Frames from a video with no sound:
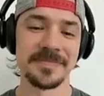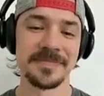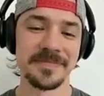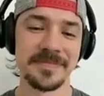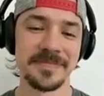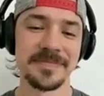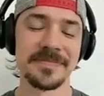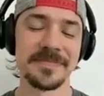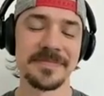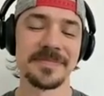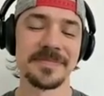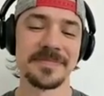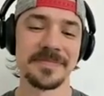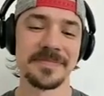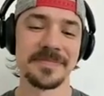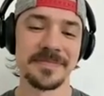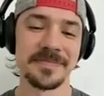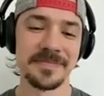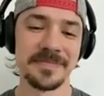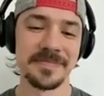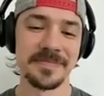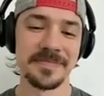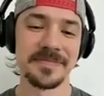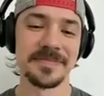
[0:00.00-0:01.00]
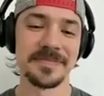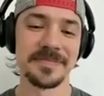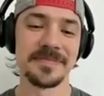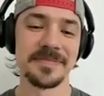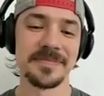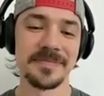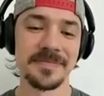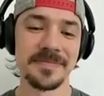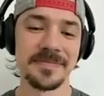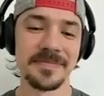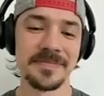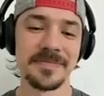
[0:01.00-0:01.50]

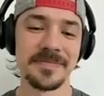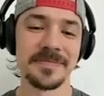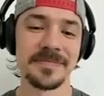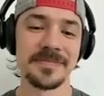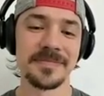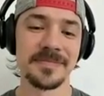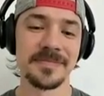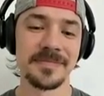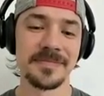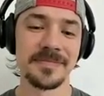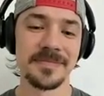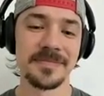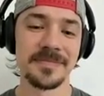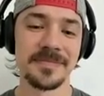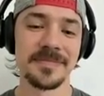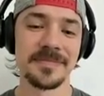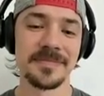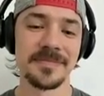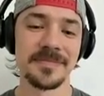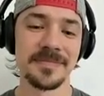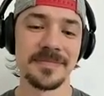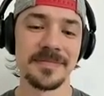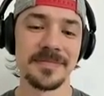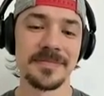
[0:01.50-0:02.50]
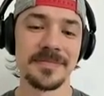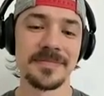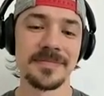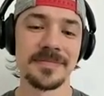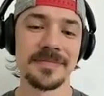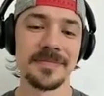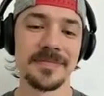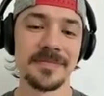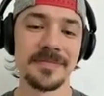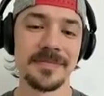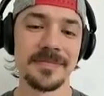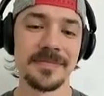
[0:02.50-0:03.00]

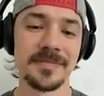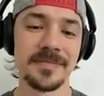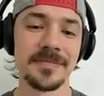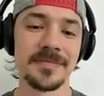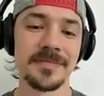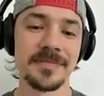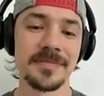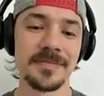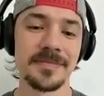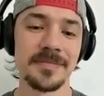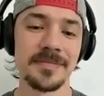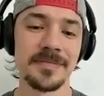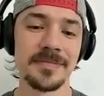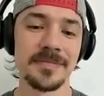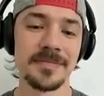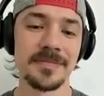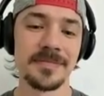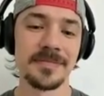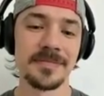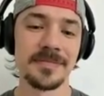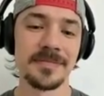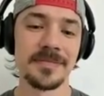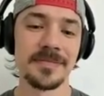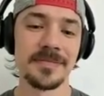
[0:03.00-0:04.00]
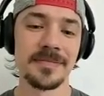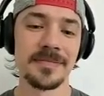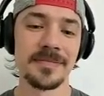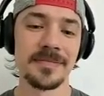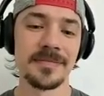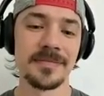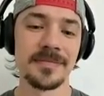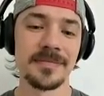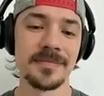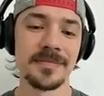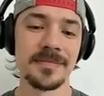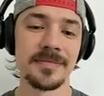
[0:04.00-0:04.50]

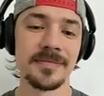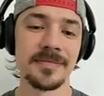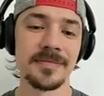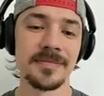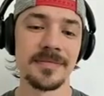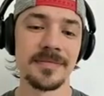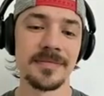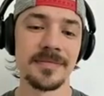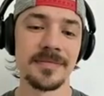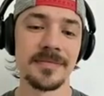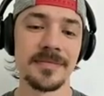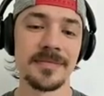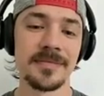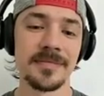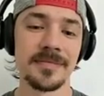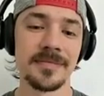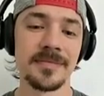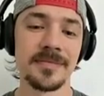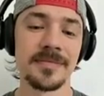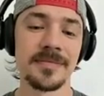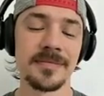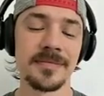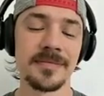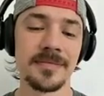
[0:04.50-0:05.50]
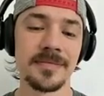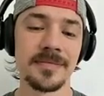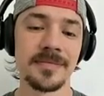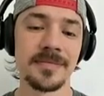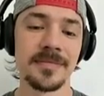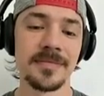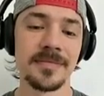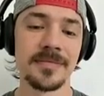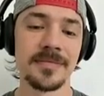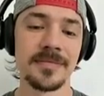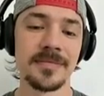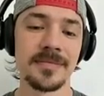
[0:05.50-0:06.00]

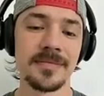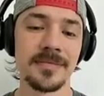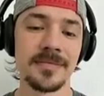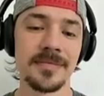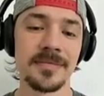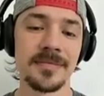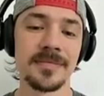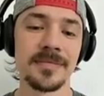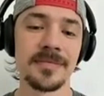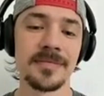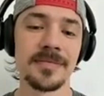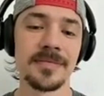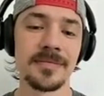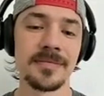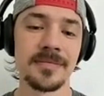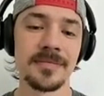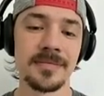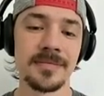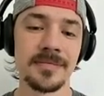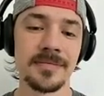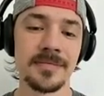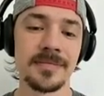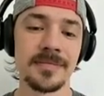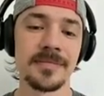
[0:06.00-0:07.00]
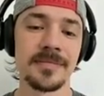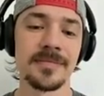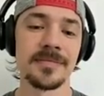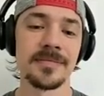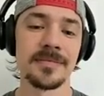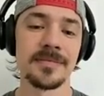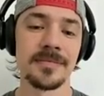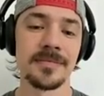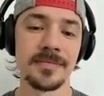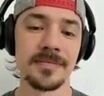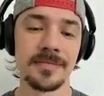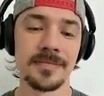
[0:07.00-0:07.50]

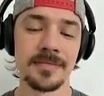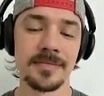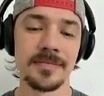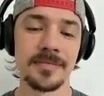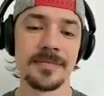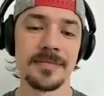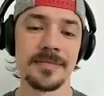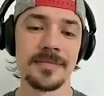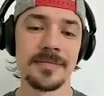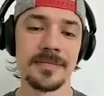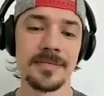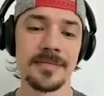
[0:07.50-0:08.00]
[no speech]